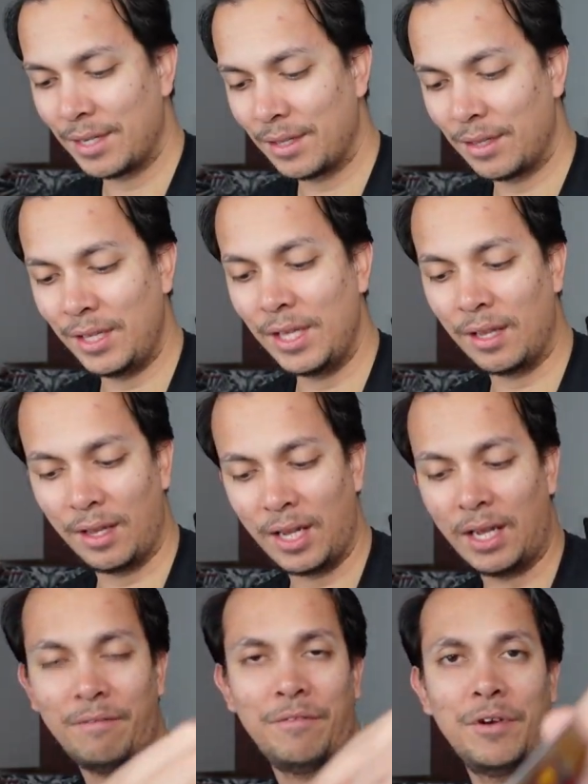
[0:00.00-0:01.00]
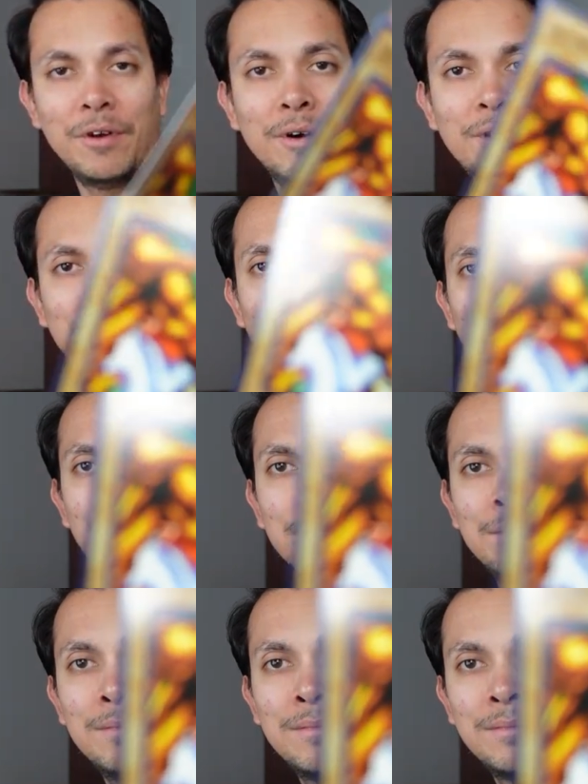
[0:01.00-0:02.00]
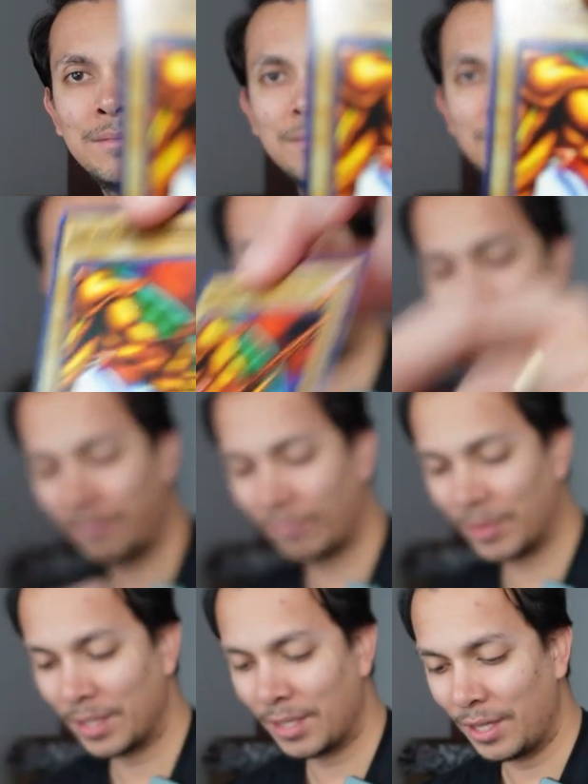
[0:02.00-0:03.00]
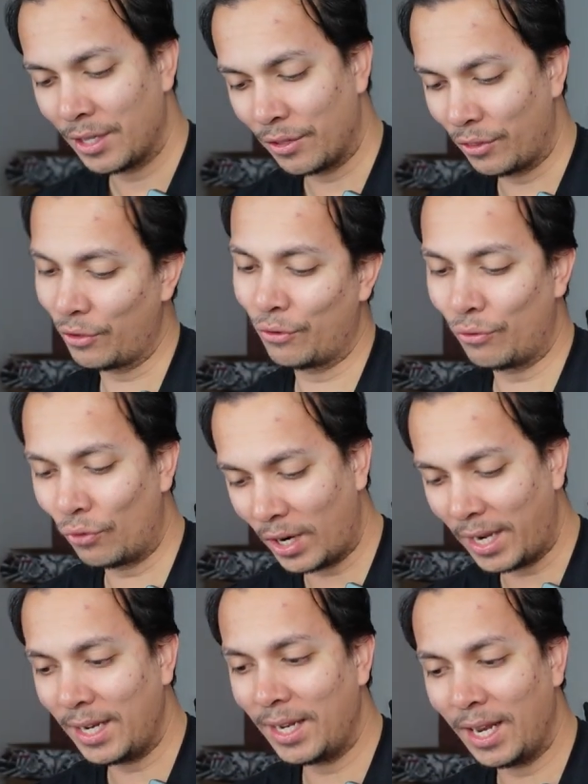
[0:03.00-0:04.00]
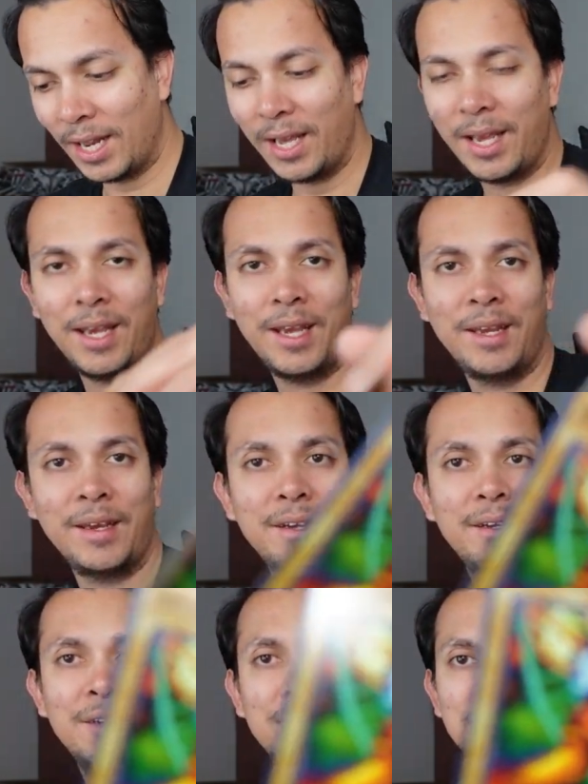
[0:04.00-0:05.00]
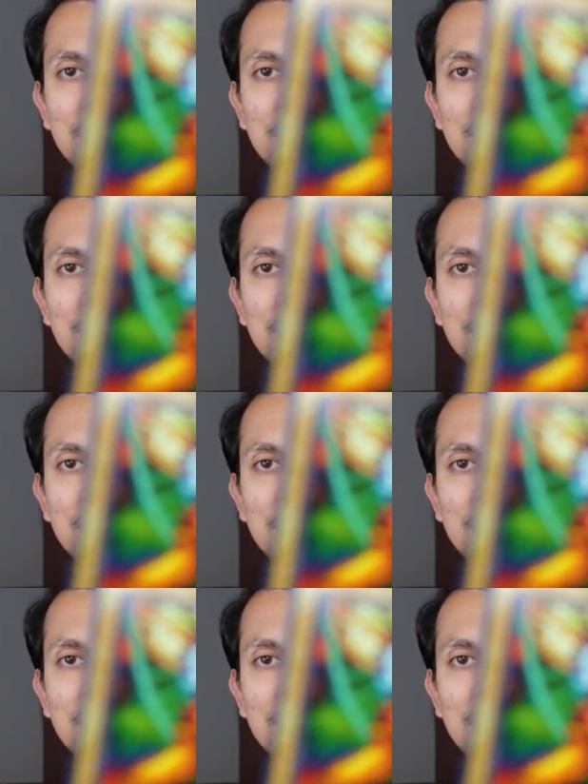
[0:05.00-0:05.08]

the left arm, the right leg,